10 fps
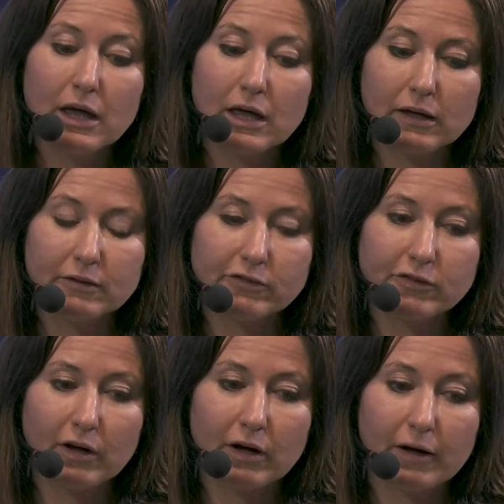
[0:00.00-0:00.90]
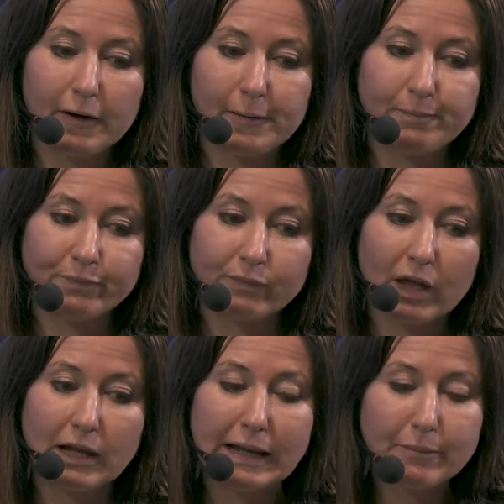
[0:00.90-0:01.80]
It
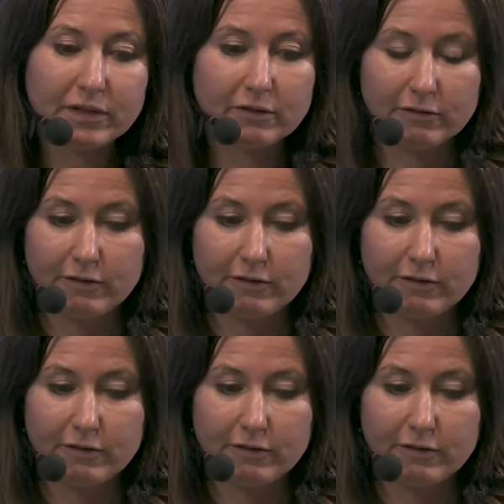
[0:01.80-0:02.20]
limited